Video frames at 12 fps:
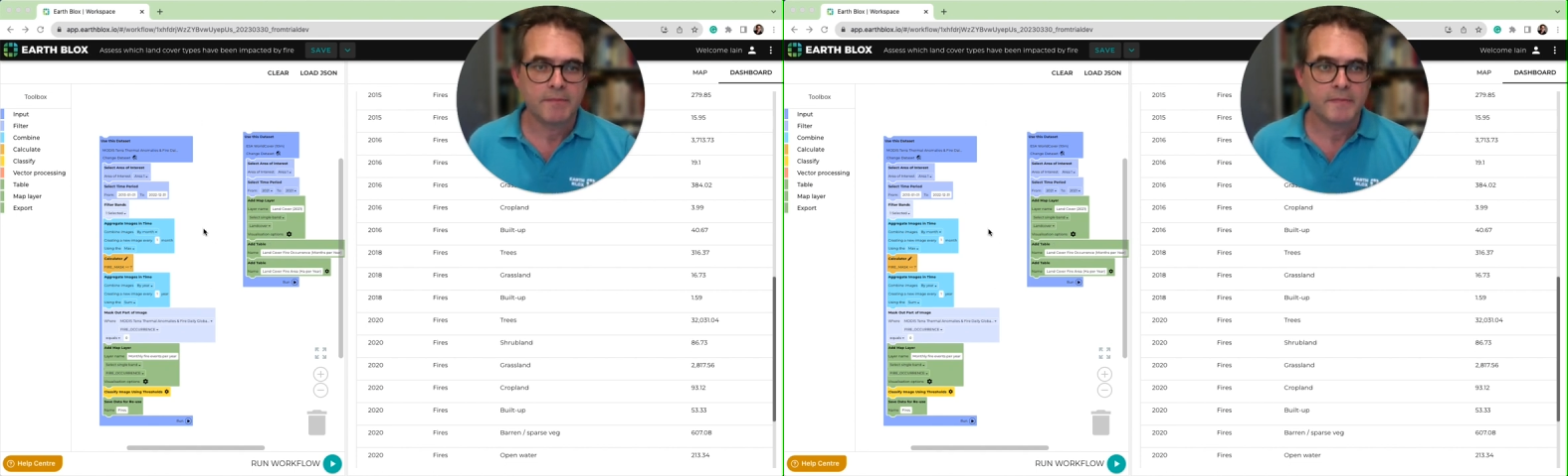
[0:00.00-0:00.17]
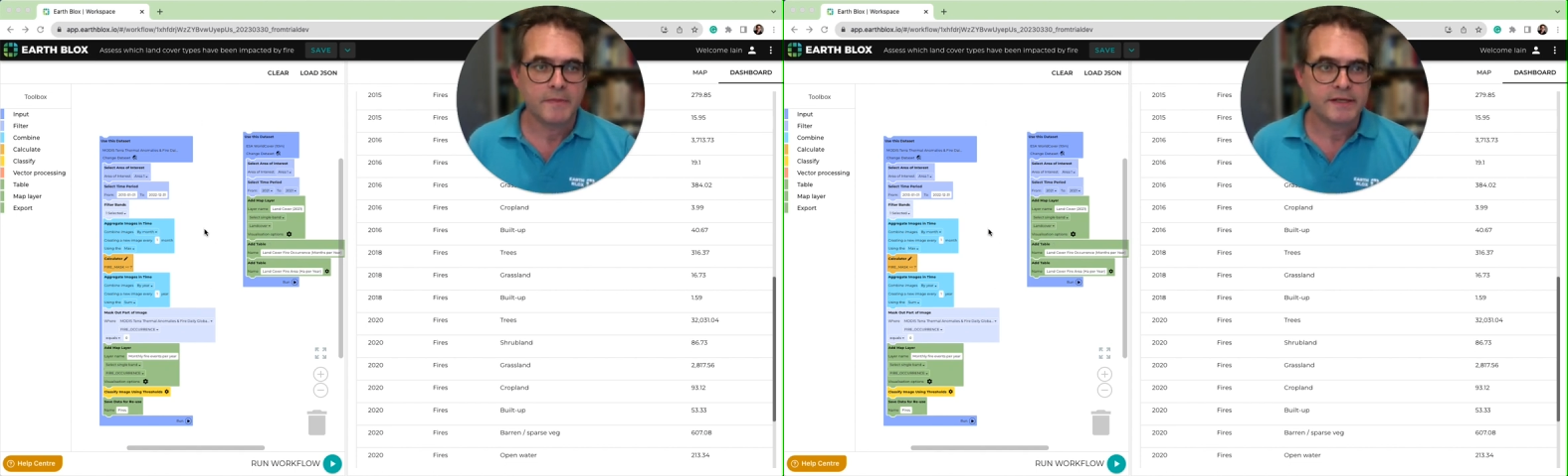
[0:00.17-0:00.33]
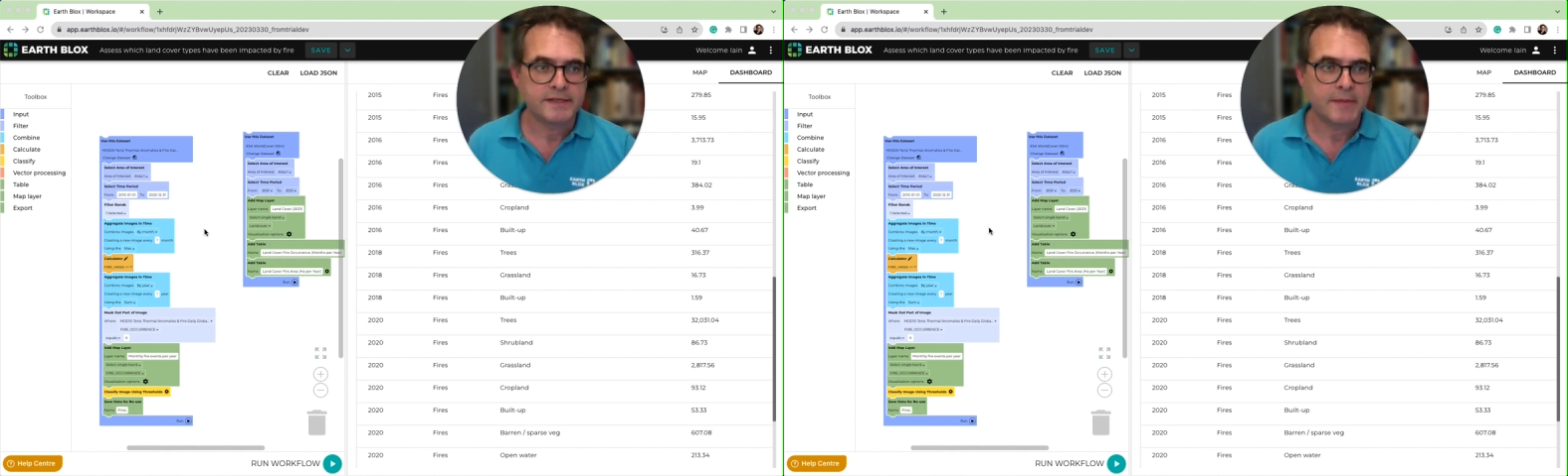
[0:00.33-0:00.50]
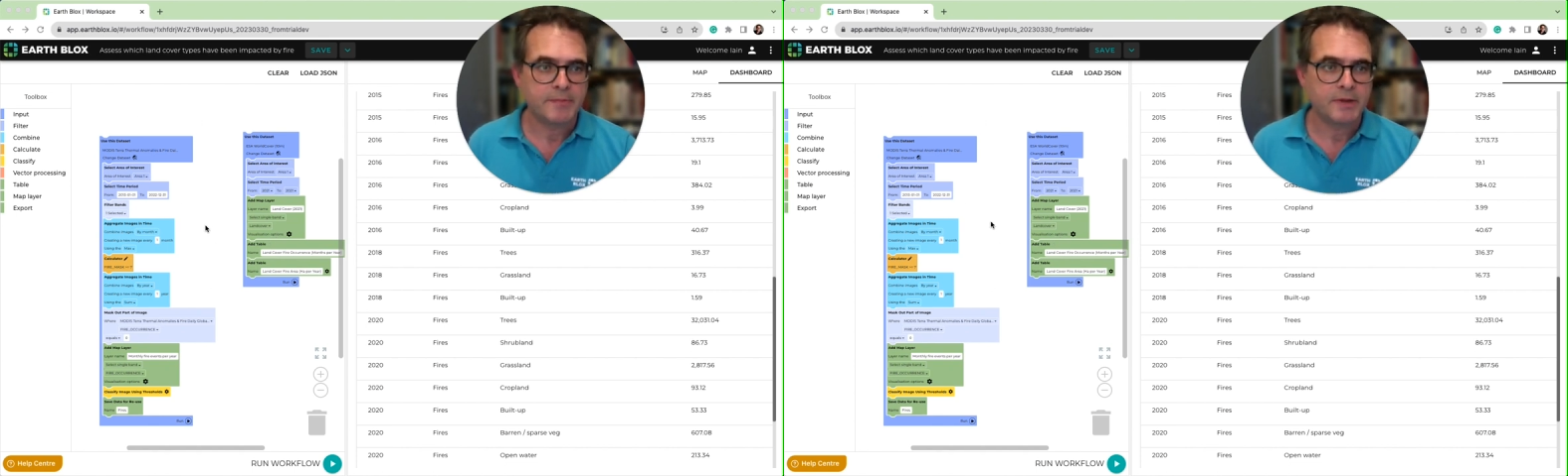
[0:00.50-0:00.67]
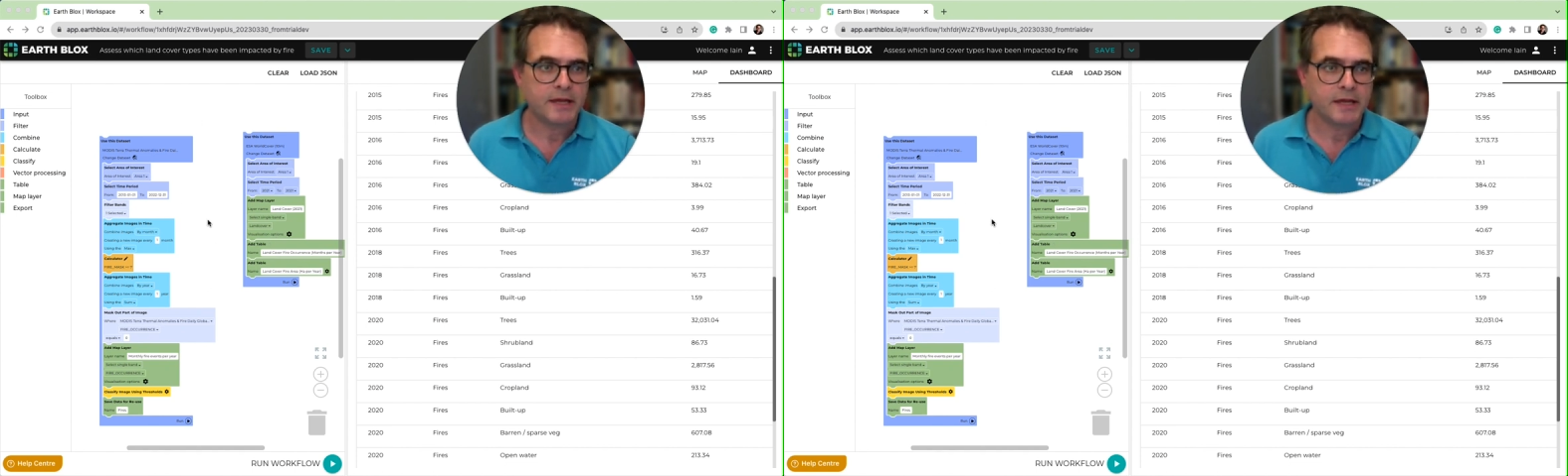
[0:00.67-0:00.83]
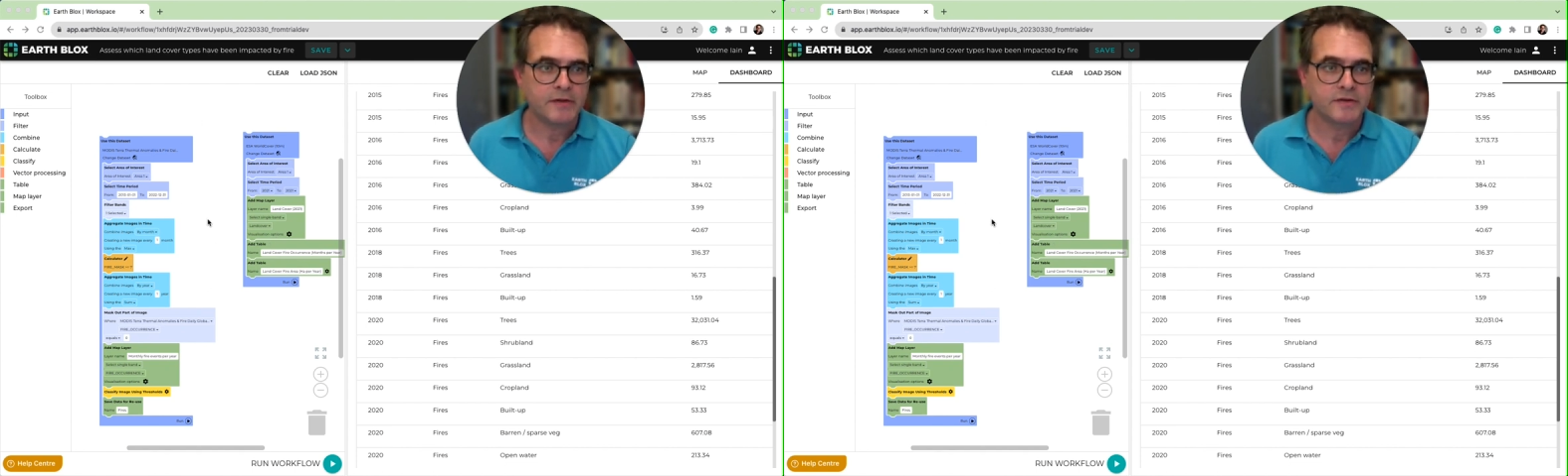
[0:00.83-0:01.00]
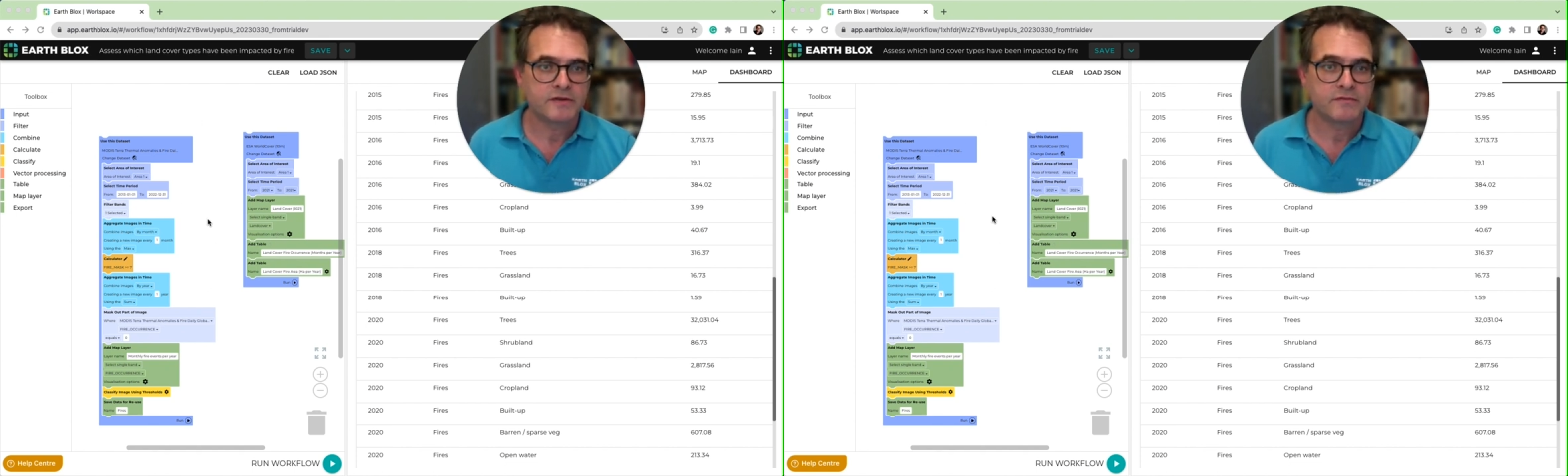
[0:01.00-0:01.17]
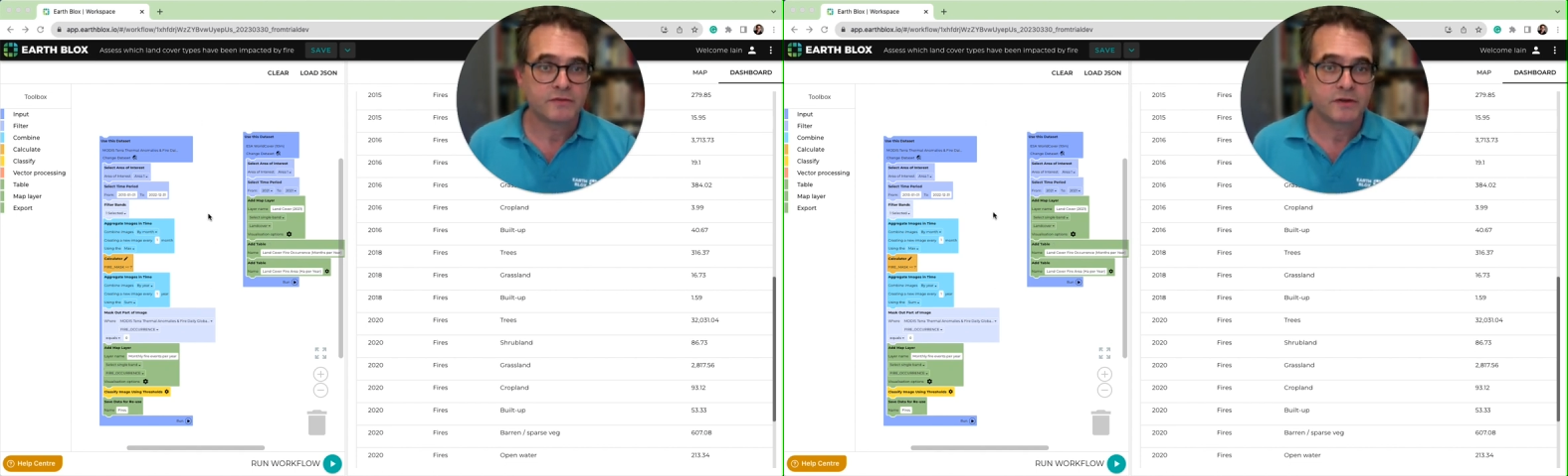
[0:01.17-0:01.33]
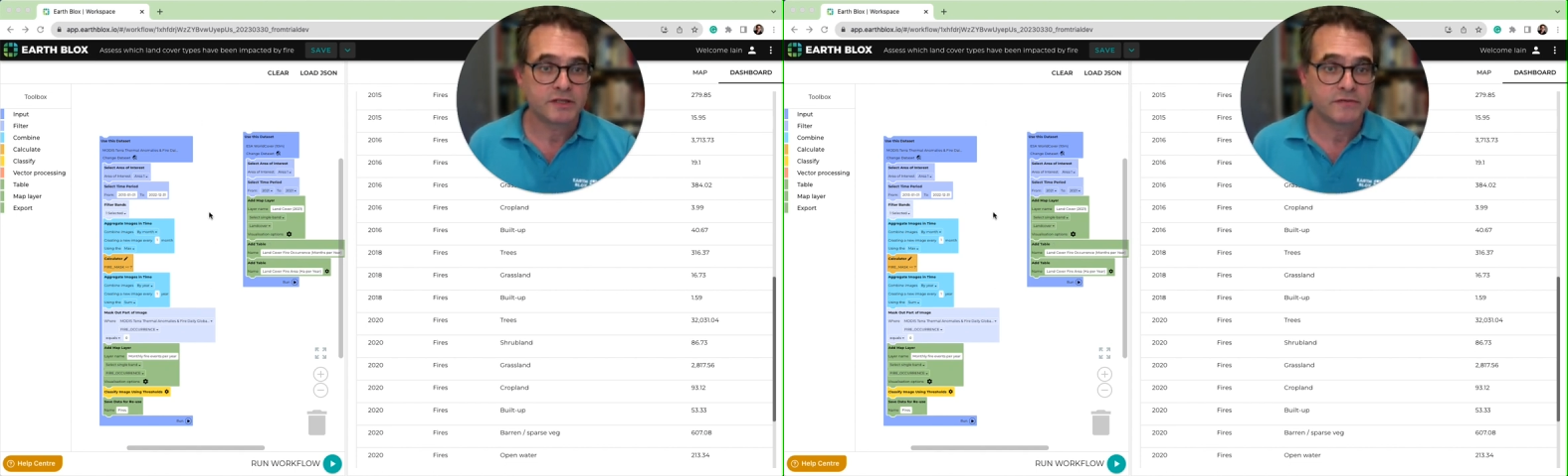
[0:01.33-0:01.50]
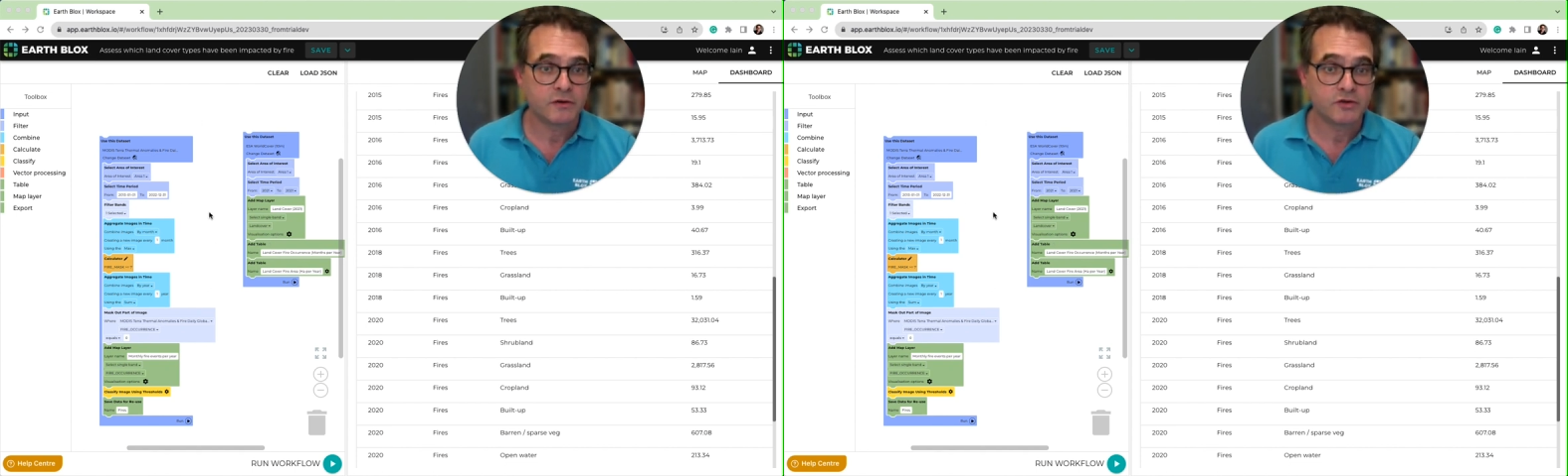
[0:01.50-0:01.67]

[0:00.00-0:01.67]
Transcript: this template is, first of all,